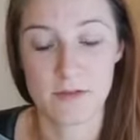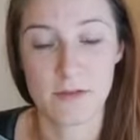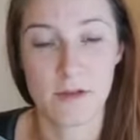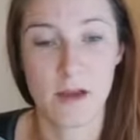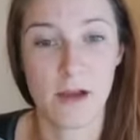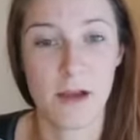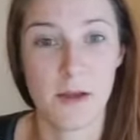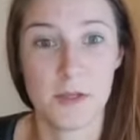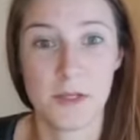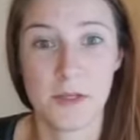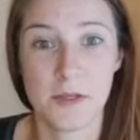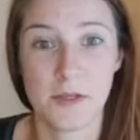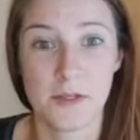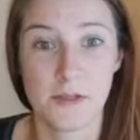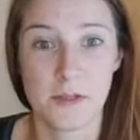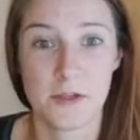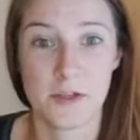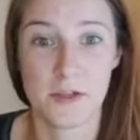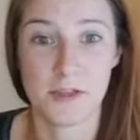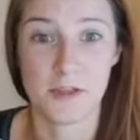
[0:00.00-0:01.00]
Um, you can
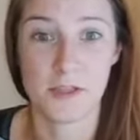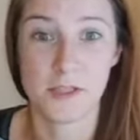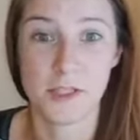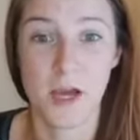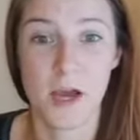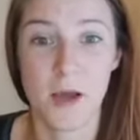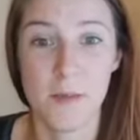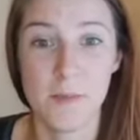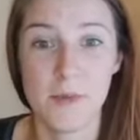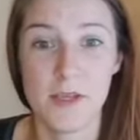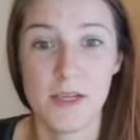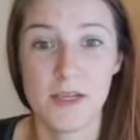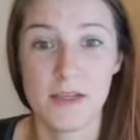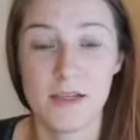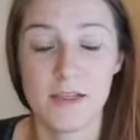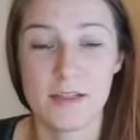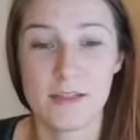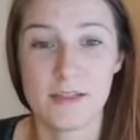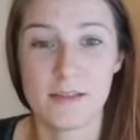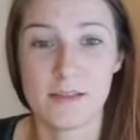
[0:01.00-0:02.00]
look at the
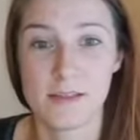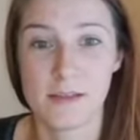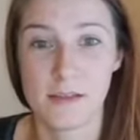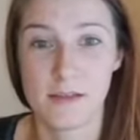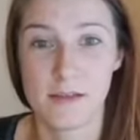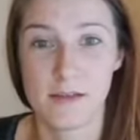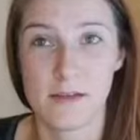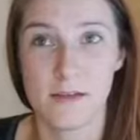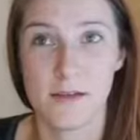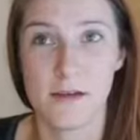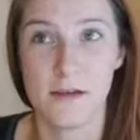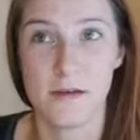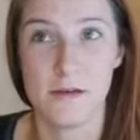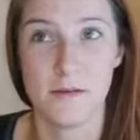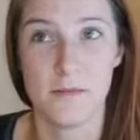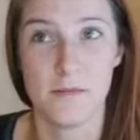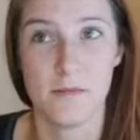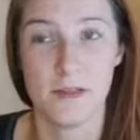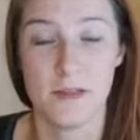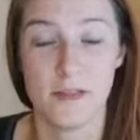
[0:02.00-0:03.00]
topics
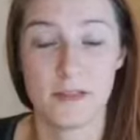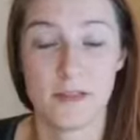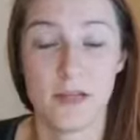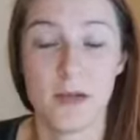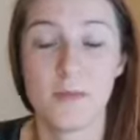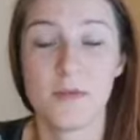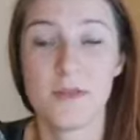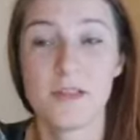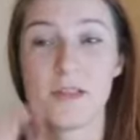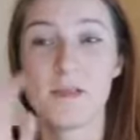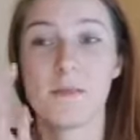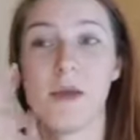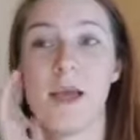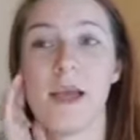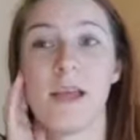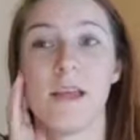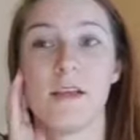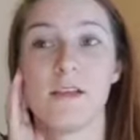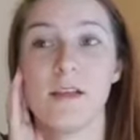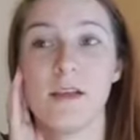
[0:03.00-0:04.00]
um, at the top of this
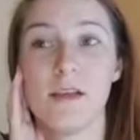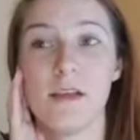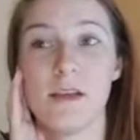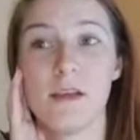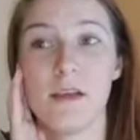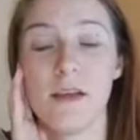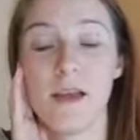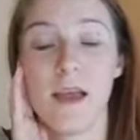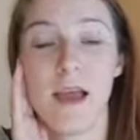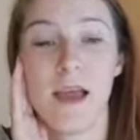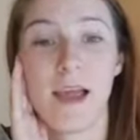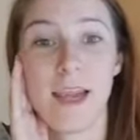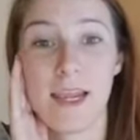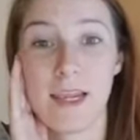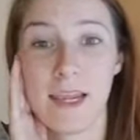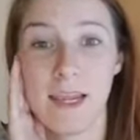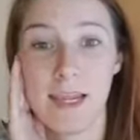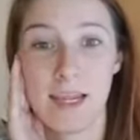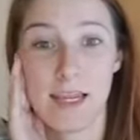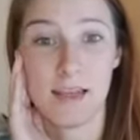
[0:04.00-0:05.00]
page
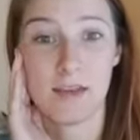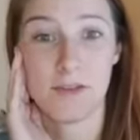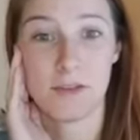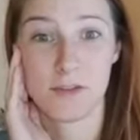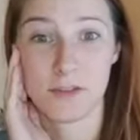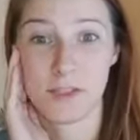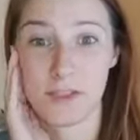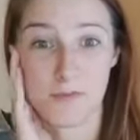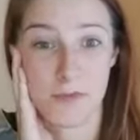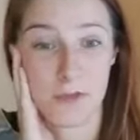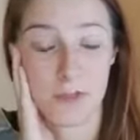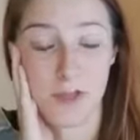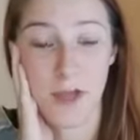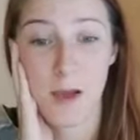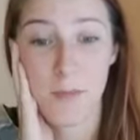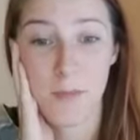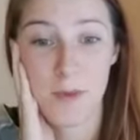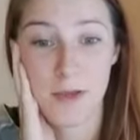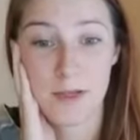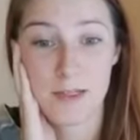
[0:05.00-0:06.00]
and there's different
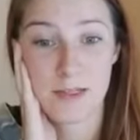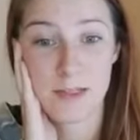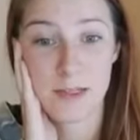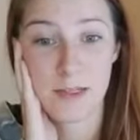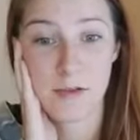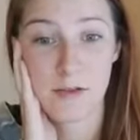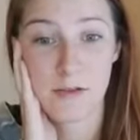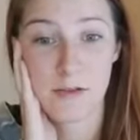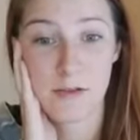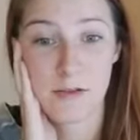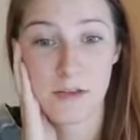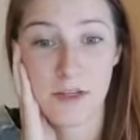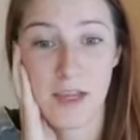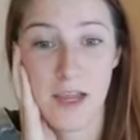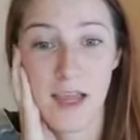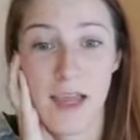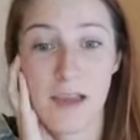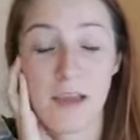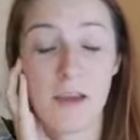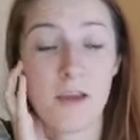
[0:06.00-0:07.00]
topics that you can look
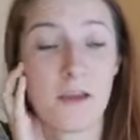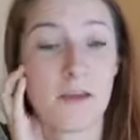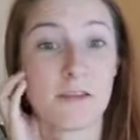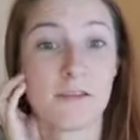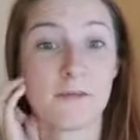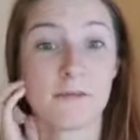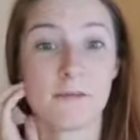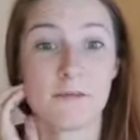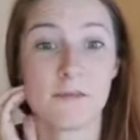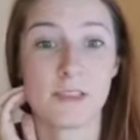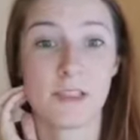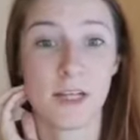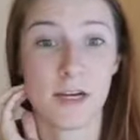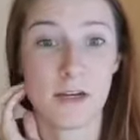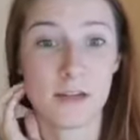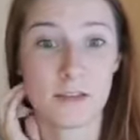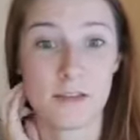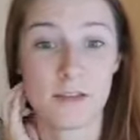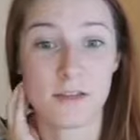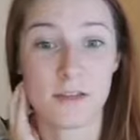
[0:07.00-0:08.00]
at. You can
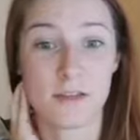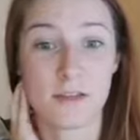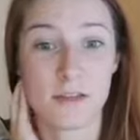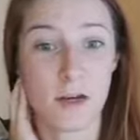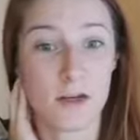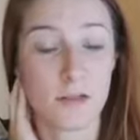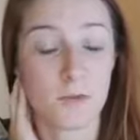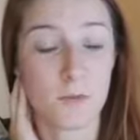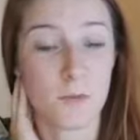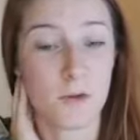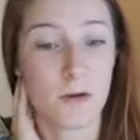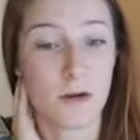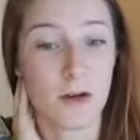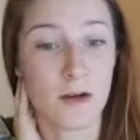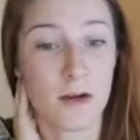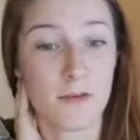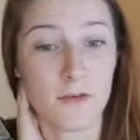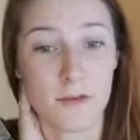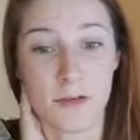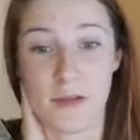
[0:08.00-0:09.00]
search on the search
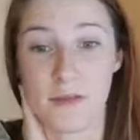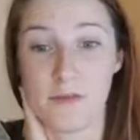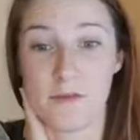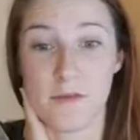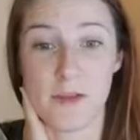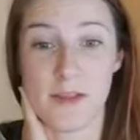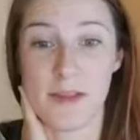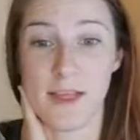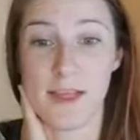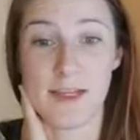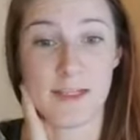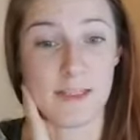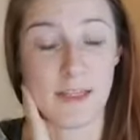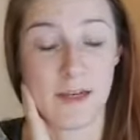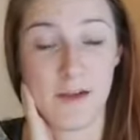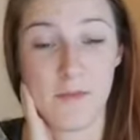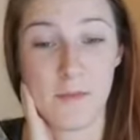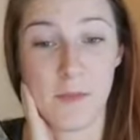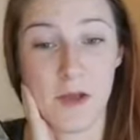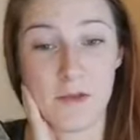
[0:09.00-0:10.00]
bar for different things that
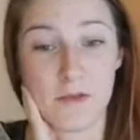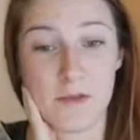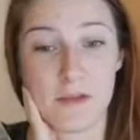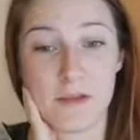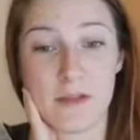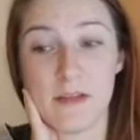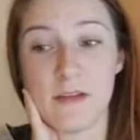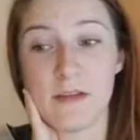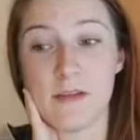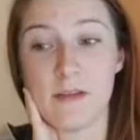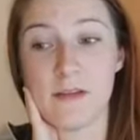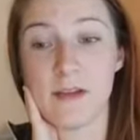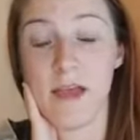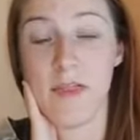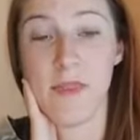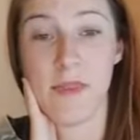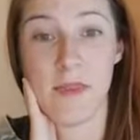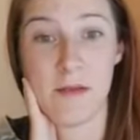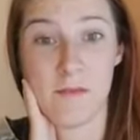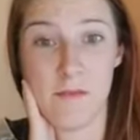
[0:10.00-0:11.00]
I've posted
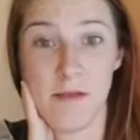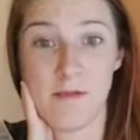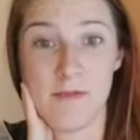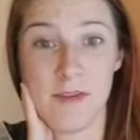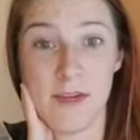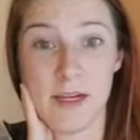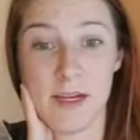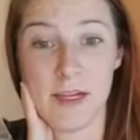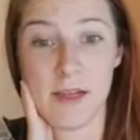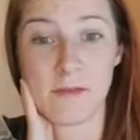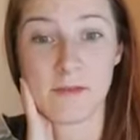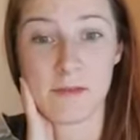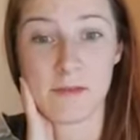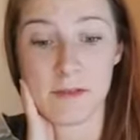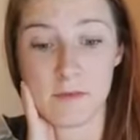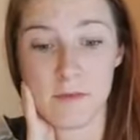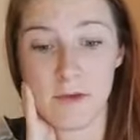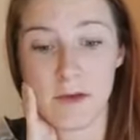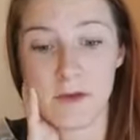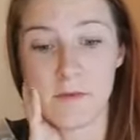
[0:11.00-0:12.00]
and then my videos
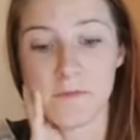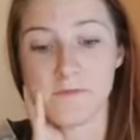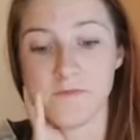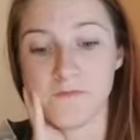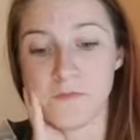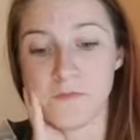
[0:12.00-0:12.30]
as well.